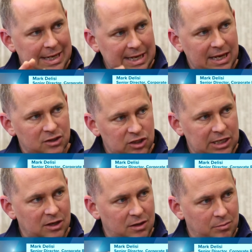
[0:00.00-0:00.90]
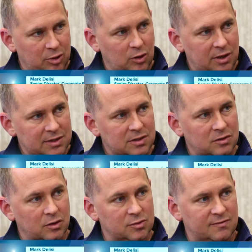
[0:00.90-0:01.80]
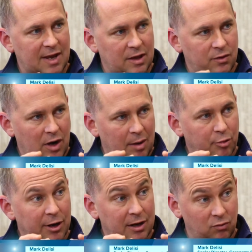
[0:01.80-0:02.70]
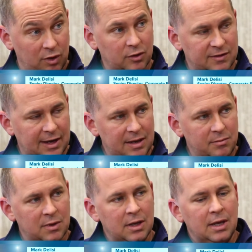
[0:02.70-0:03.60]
EKG on the buildings in terms of how they're operating real time,